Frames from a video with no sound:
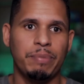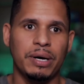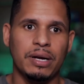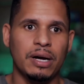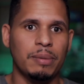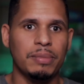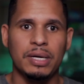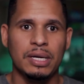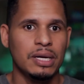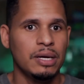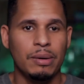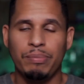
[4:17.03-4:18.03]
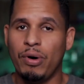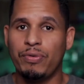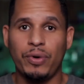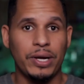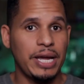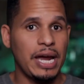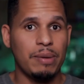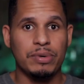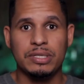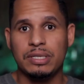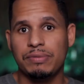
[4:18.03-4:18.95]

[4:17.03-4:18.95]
But both great cameras.